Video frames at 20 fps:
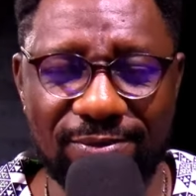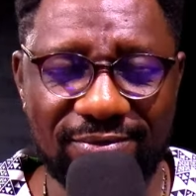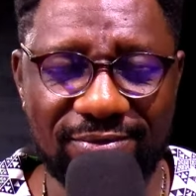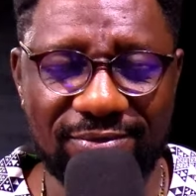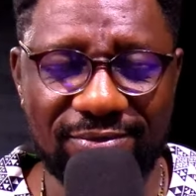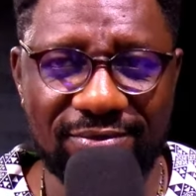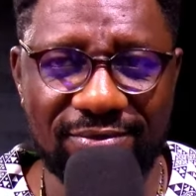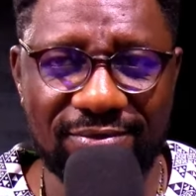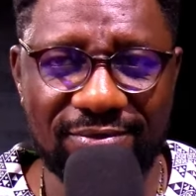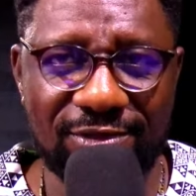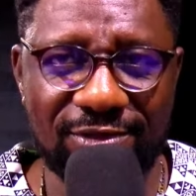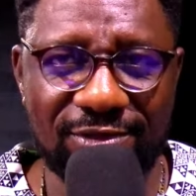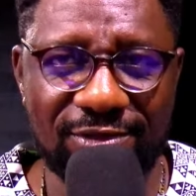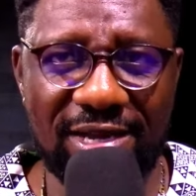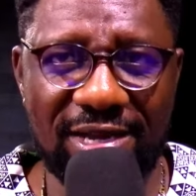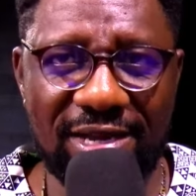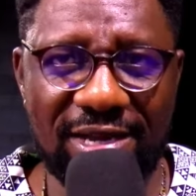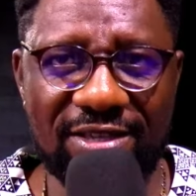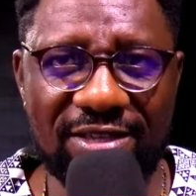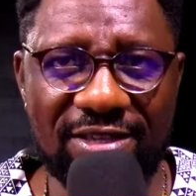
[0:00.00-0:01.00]
I think we
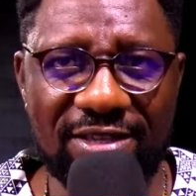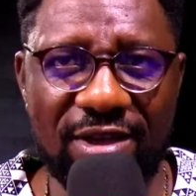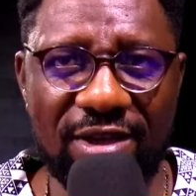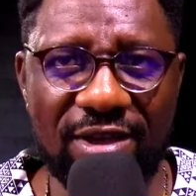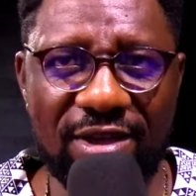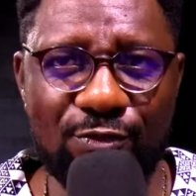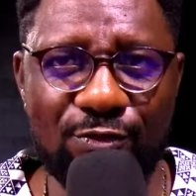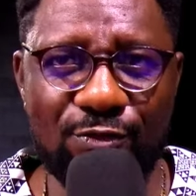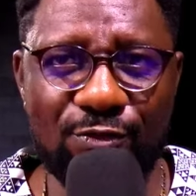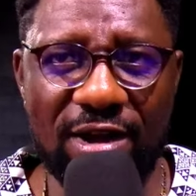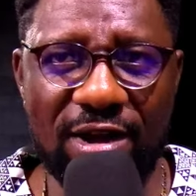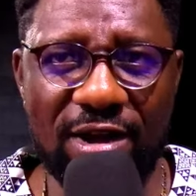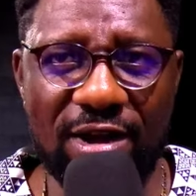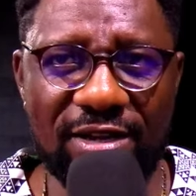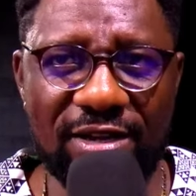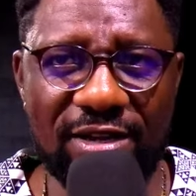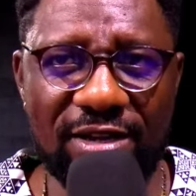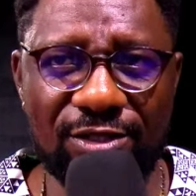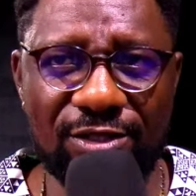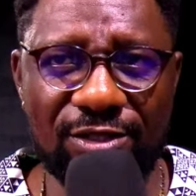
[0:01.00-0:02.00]
have 1,
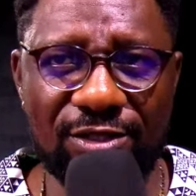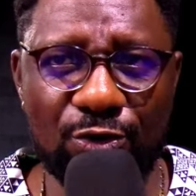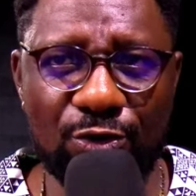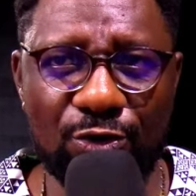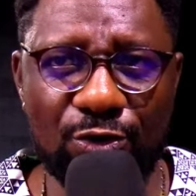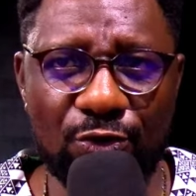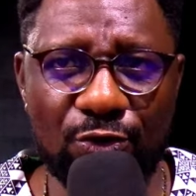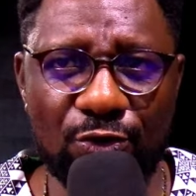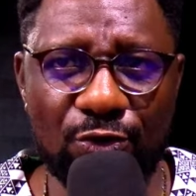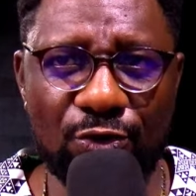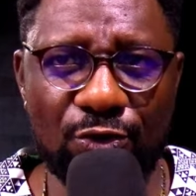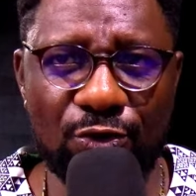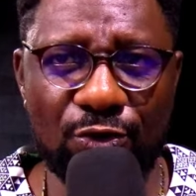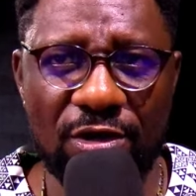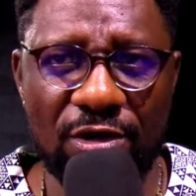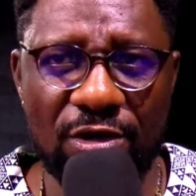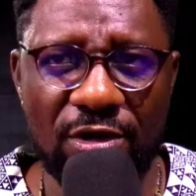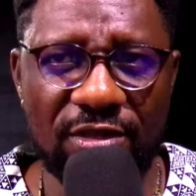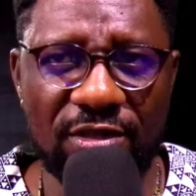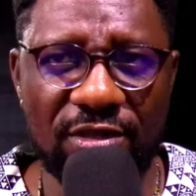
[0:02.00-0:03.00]
2,
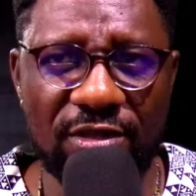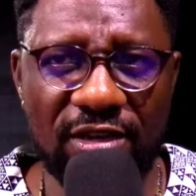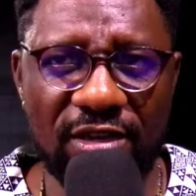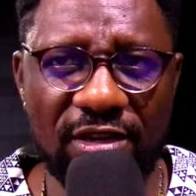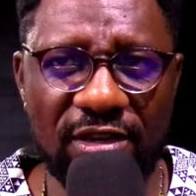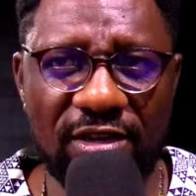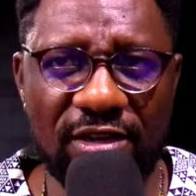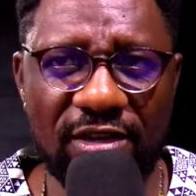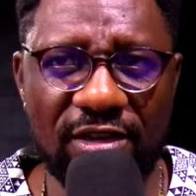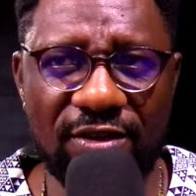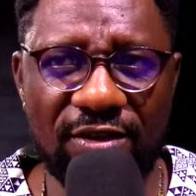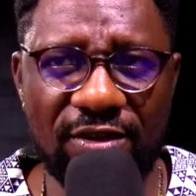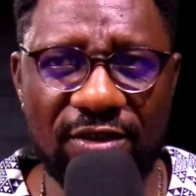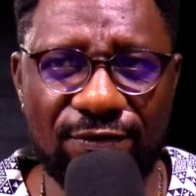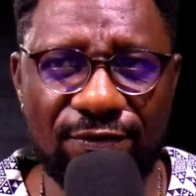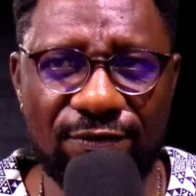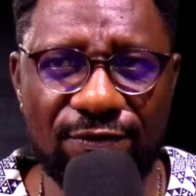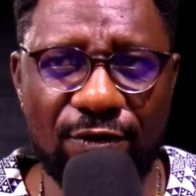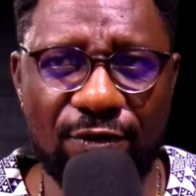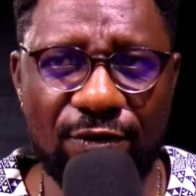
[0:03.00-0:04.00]
3,
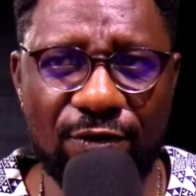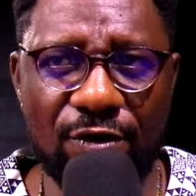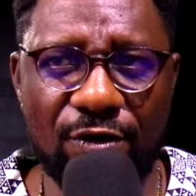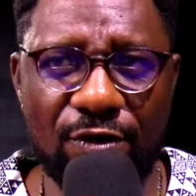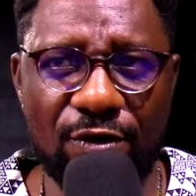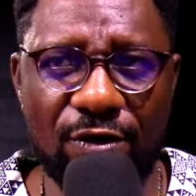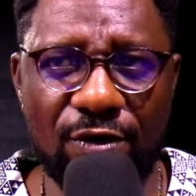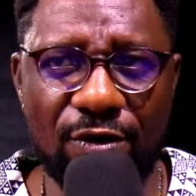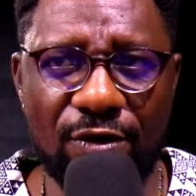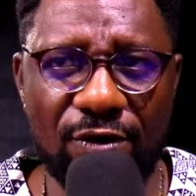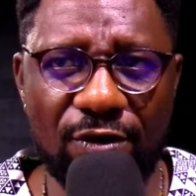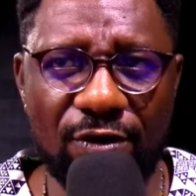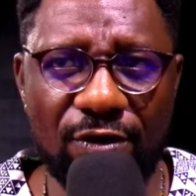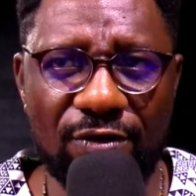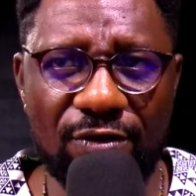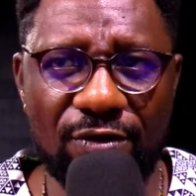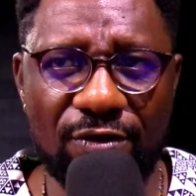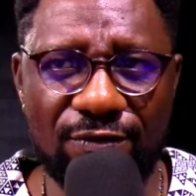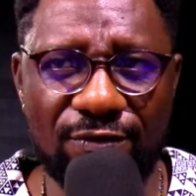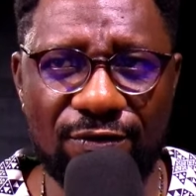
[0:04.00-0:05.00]
4,
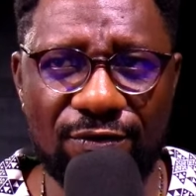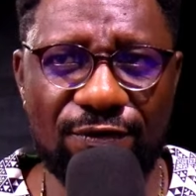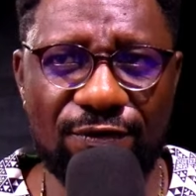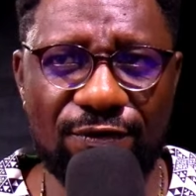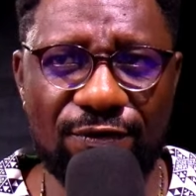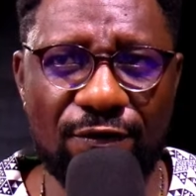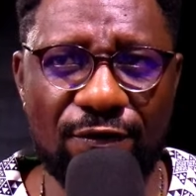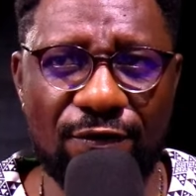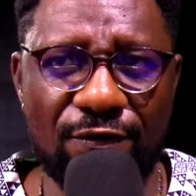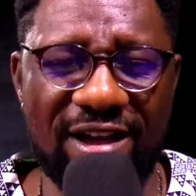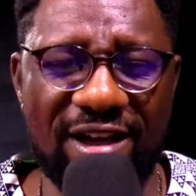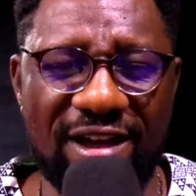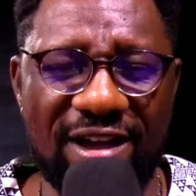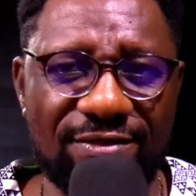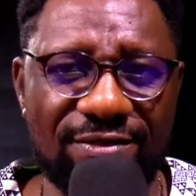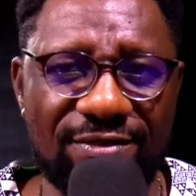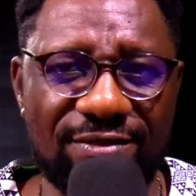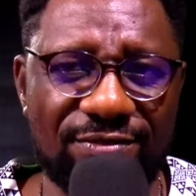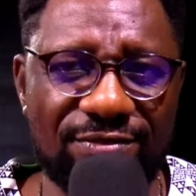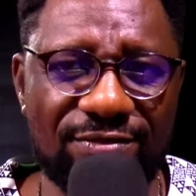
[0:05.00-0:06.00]
5.
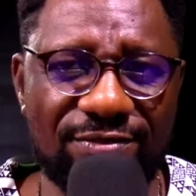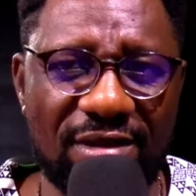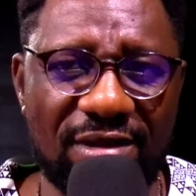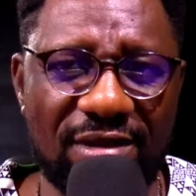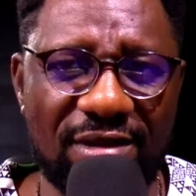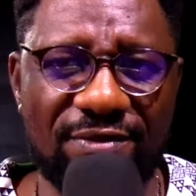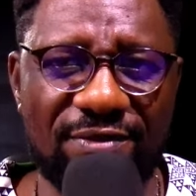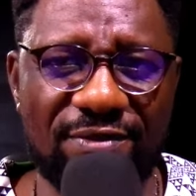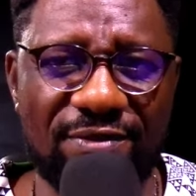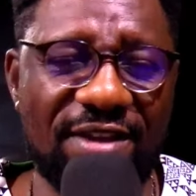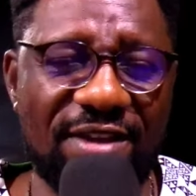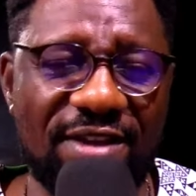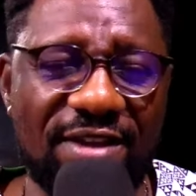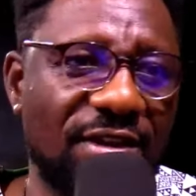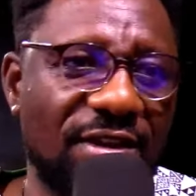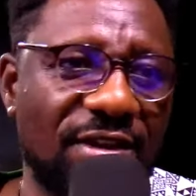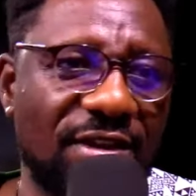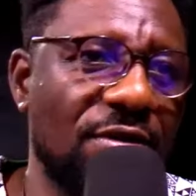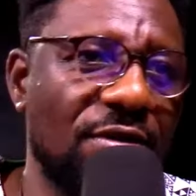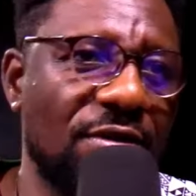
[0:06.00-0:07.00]
About 5 now.
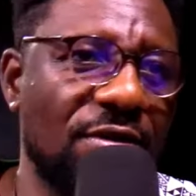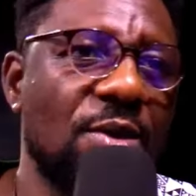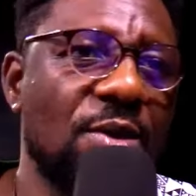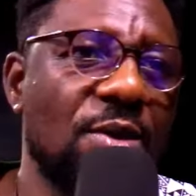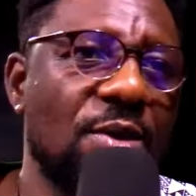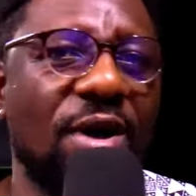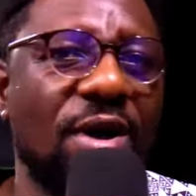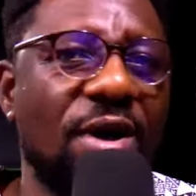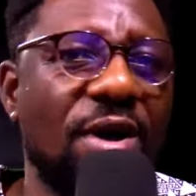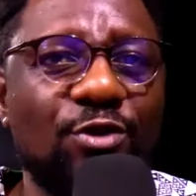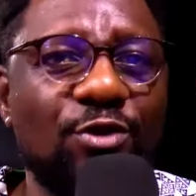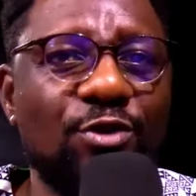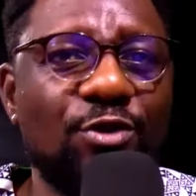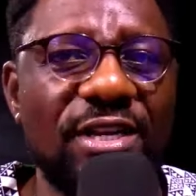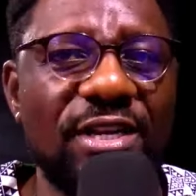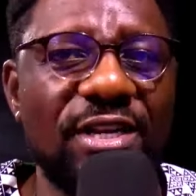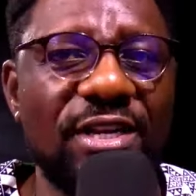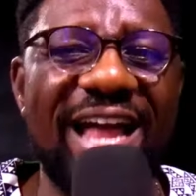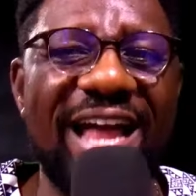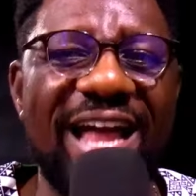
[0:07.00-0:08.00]
But I'm doing
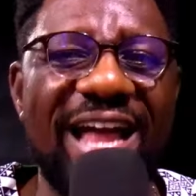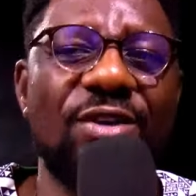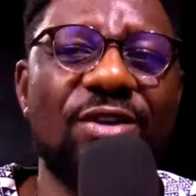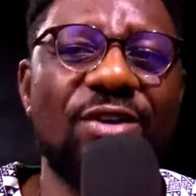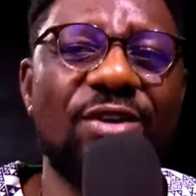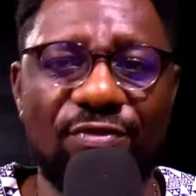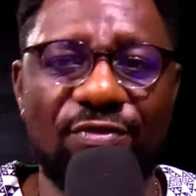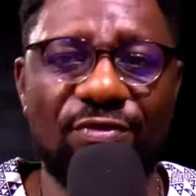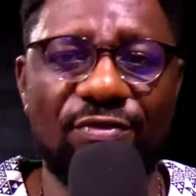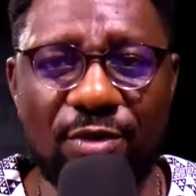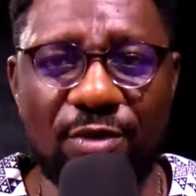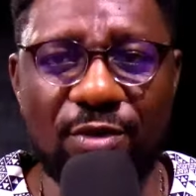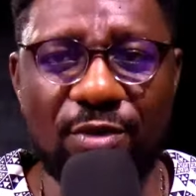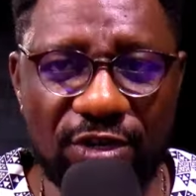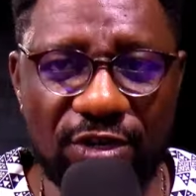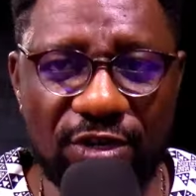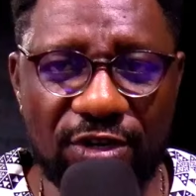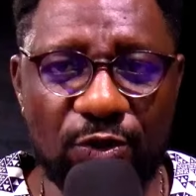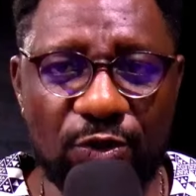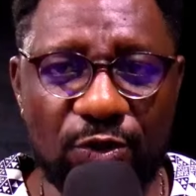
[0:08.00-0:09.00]
another form of recruiting
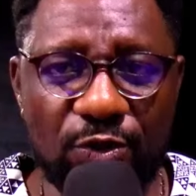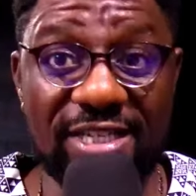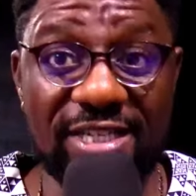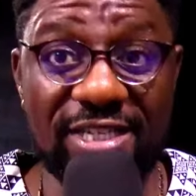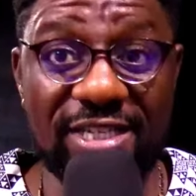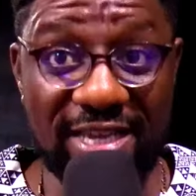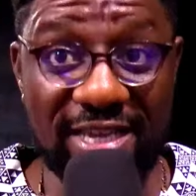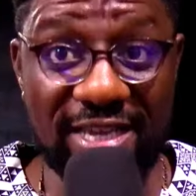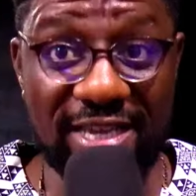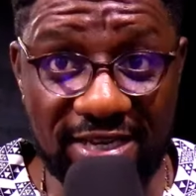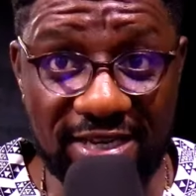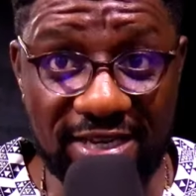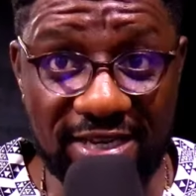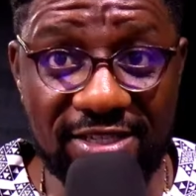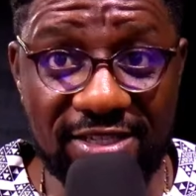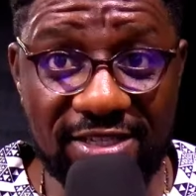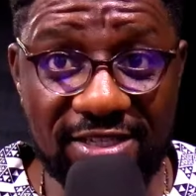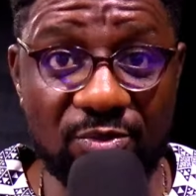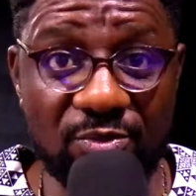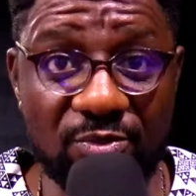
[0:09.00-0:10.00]
again this
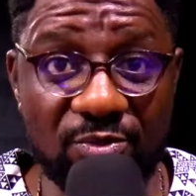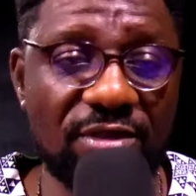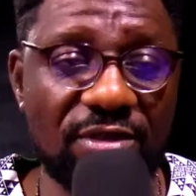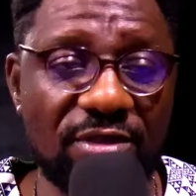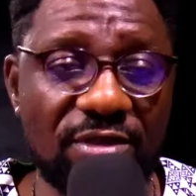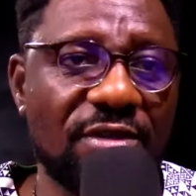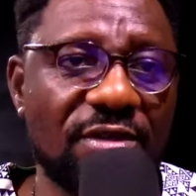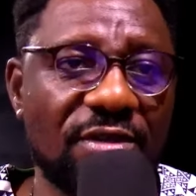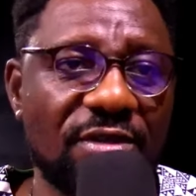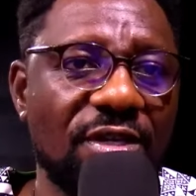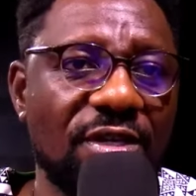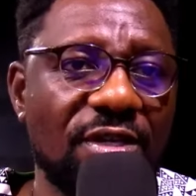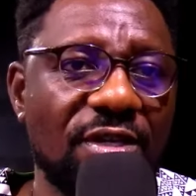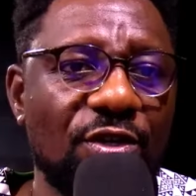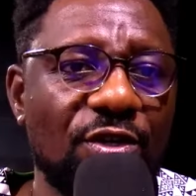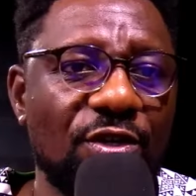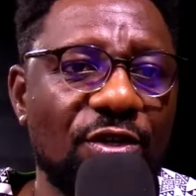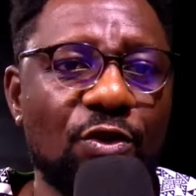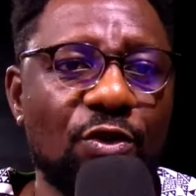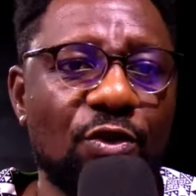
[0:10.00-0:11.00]
month. You know,
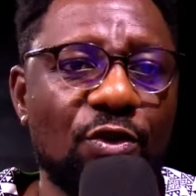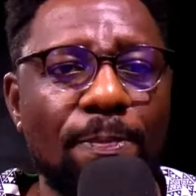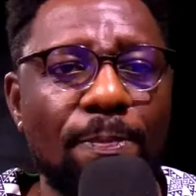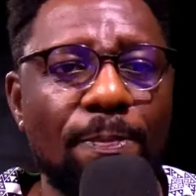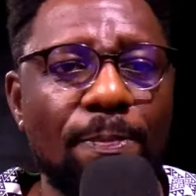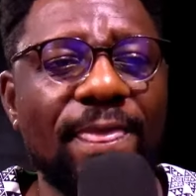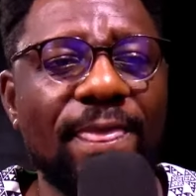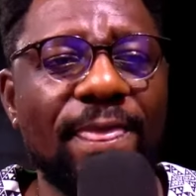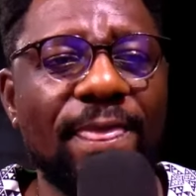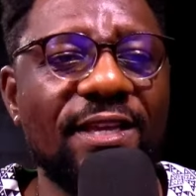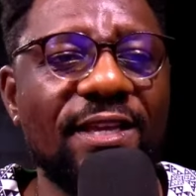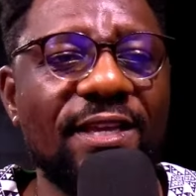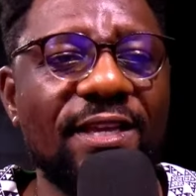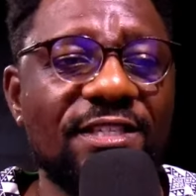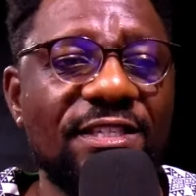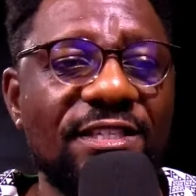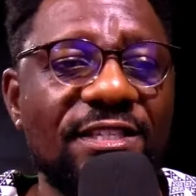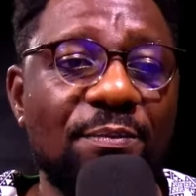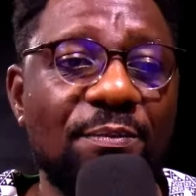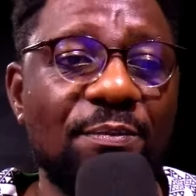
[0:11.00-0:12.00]
it's the same
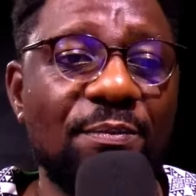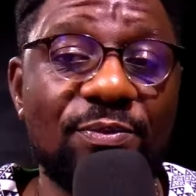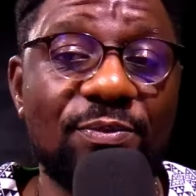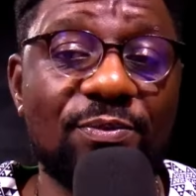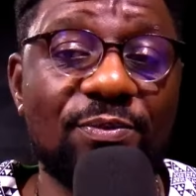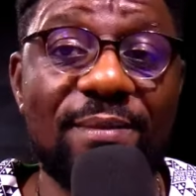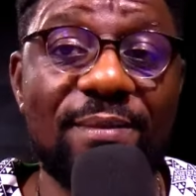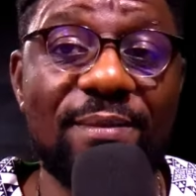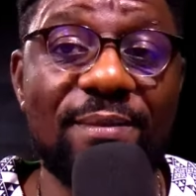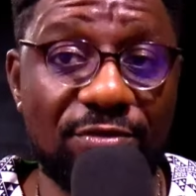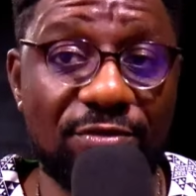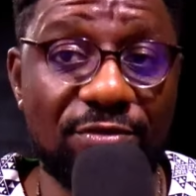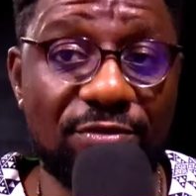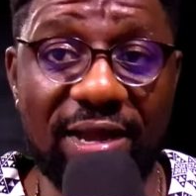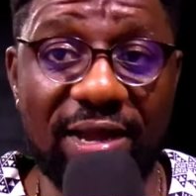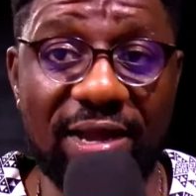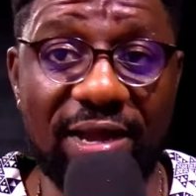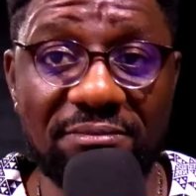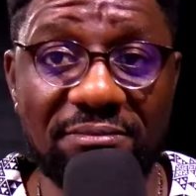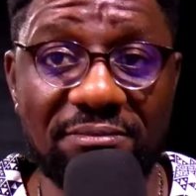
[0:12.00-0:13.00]
problem everywhere.
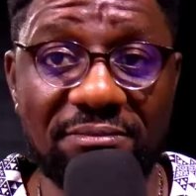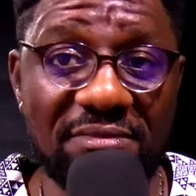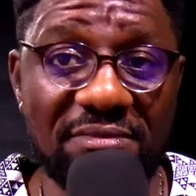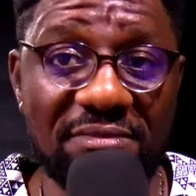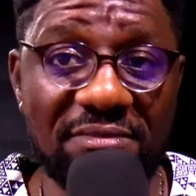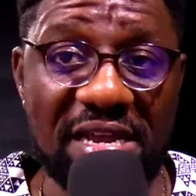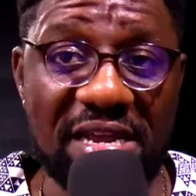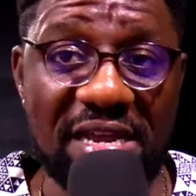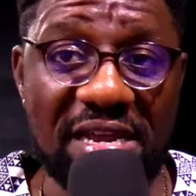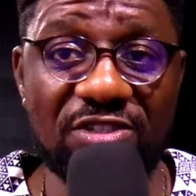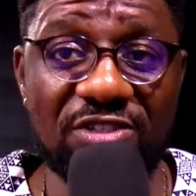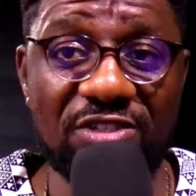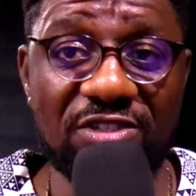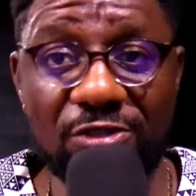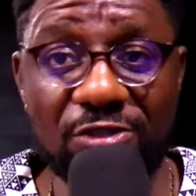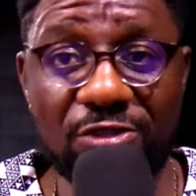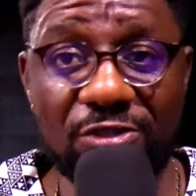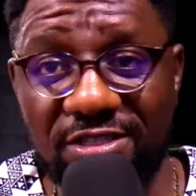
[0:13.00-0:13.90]
And I just noticed it.